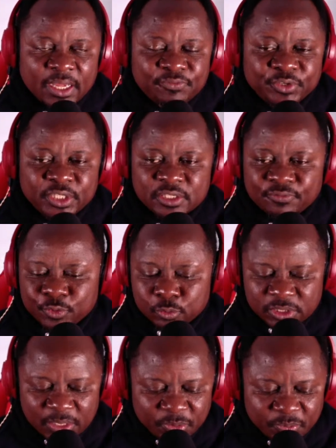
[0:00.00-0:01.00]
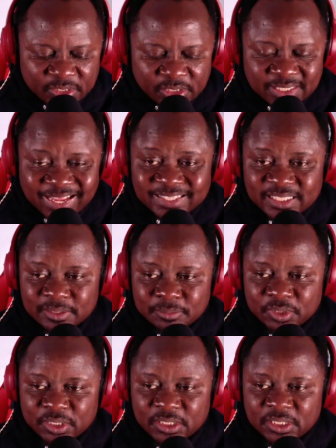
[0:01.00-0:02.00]
For those of you who send me a message asking
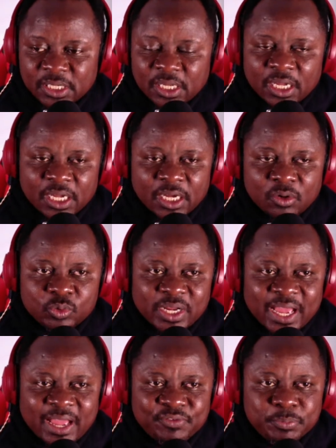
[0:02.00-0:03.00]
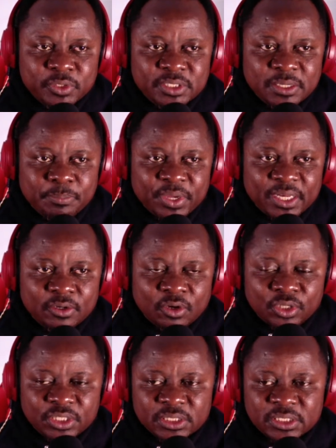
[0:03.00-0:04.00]
me, would I have a music bed
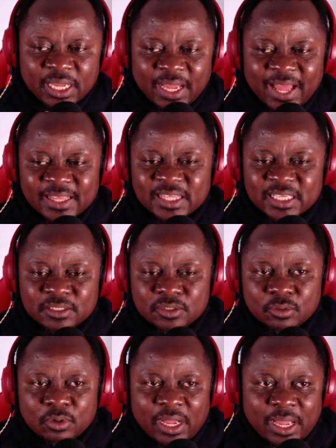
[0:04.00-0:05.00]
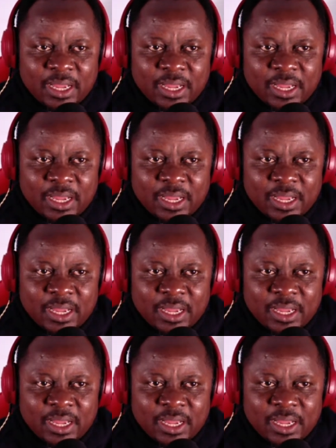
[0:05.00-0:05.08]
on it? I think so.